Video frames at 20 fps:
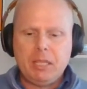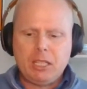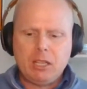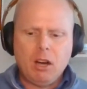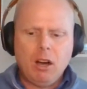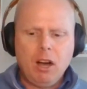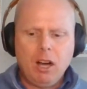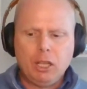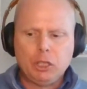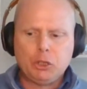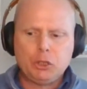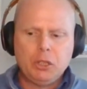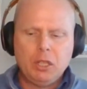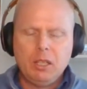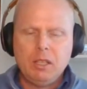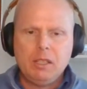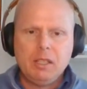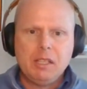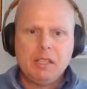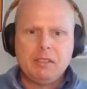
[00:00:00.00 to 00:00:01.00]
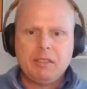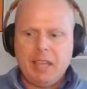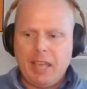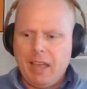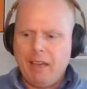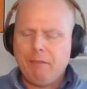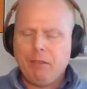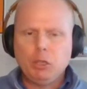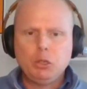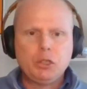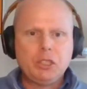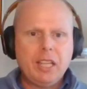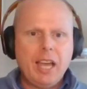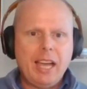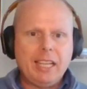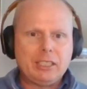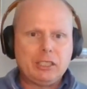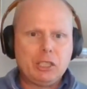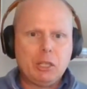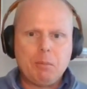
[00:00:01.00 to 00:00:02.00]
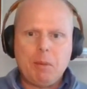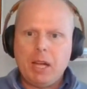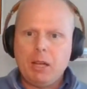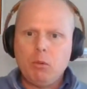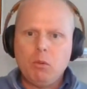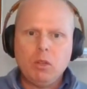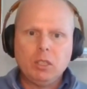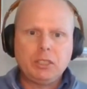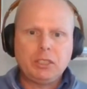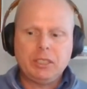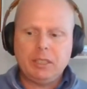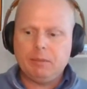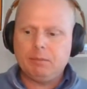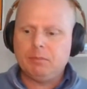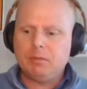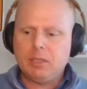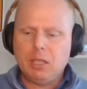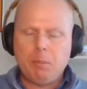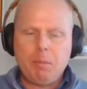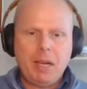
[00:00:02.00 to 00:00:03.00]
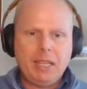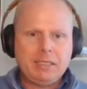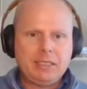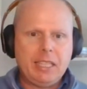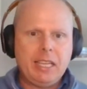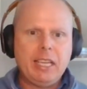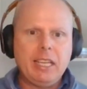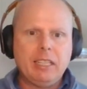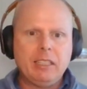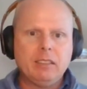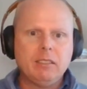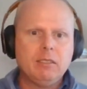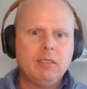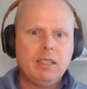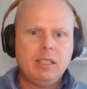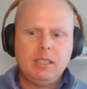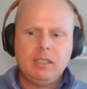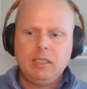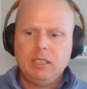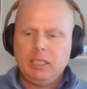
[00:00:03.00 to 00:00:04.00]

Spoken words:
because they have those nights. Nobody wants it. Nobody's hitting.